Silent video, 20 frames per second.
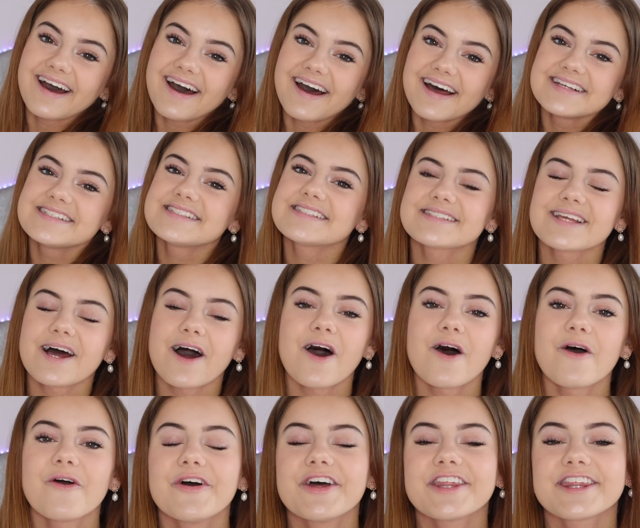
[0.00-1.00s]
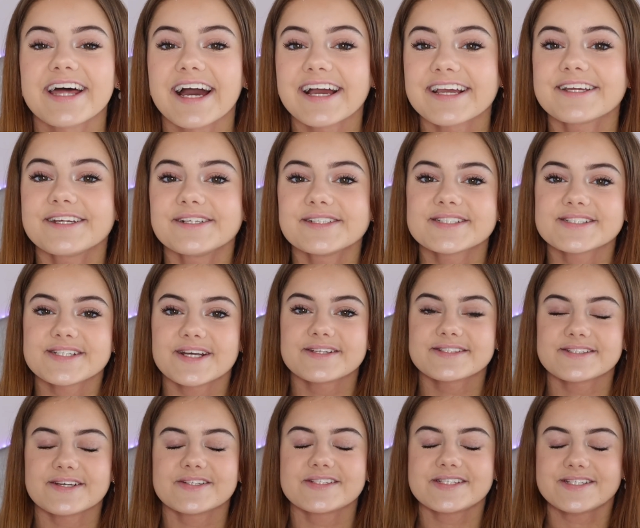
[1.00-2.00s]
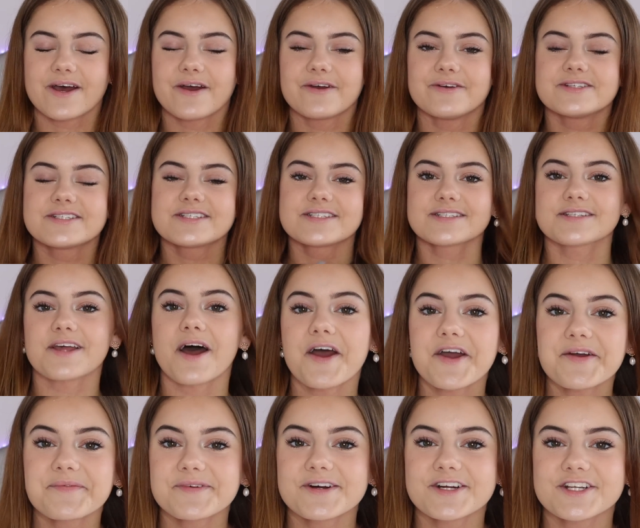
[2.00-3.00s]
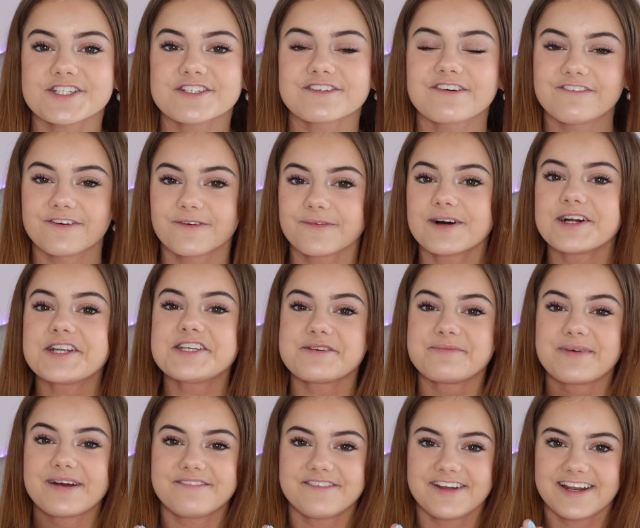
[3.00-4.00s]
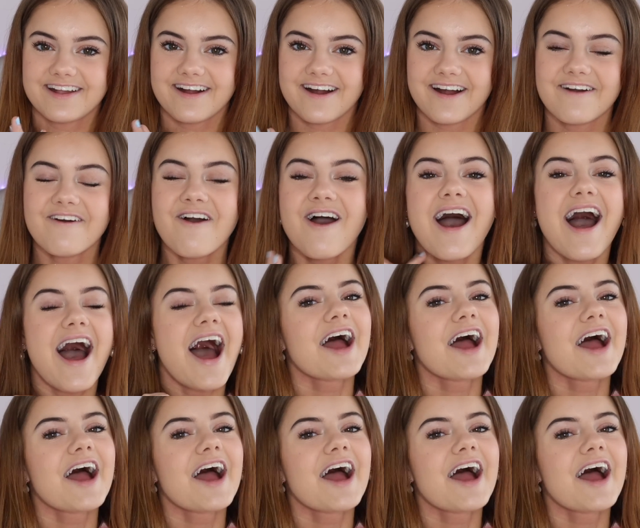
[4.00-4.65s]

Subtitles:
guys, so thank you so much for watching my video.